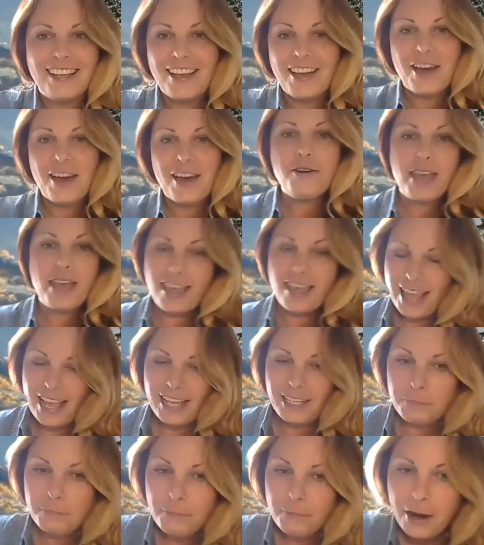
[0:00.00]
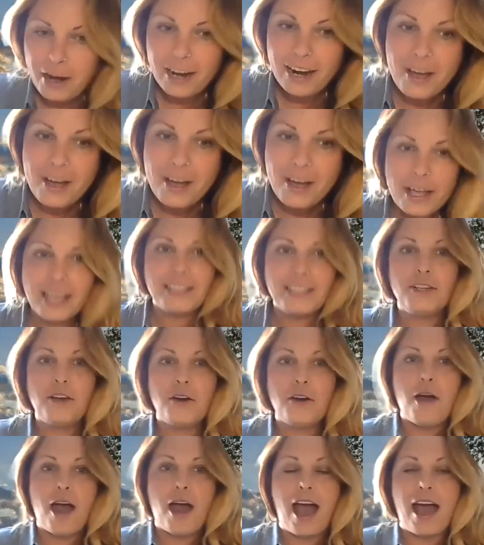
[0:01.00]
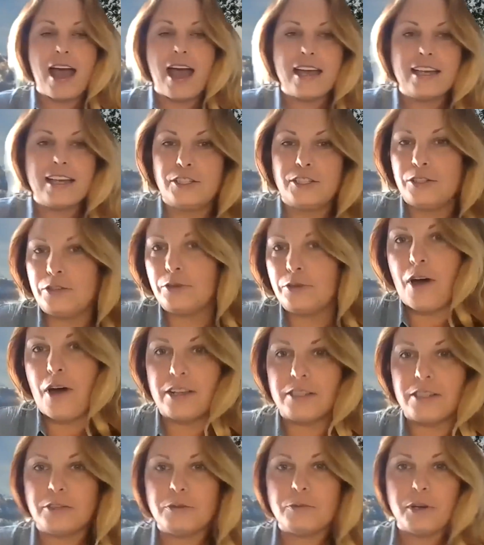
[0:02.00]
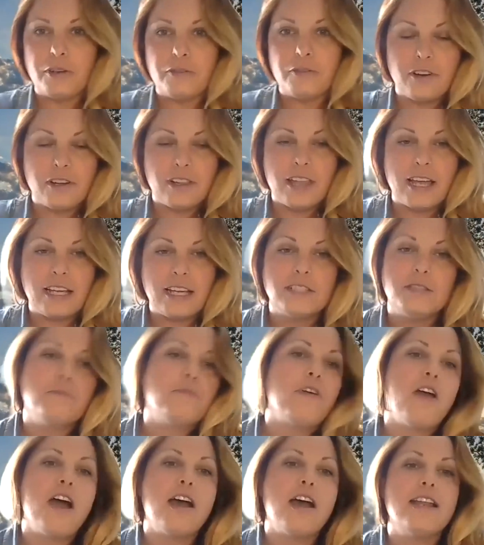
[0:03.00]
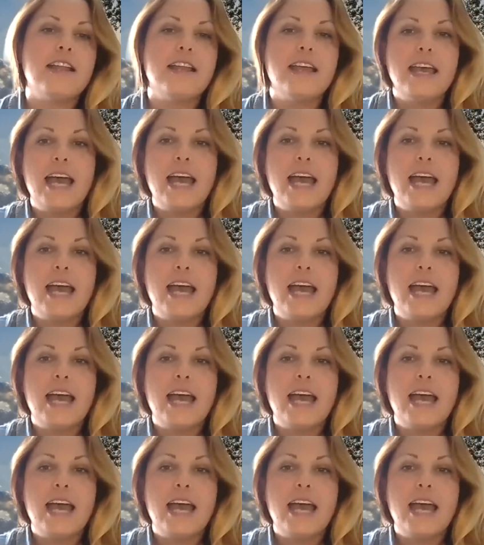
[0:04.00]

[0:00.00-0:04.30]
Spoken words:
Okay, thanks, Bart. Okay, so I do also work for Alliance Abroad.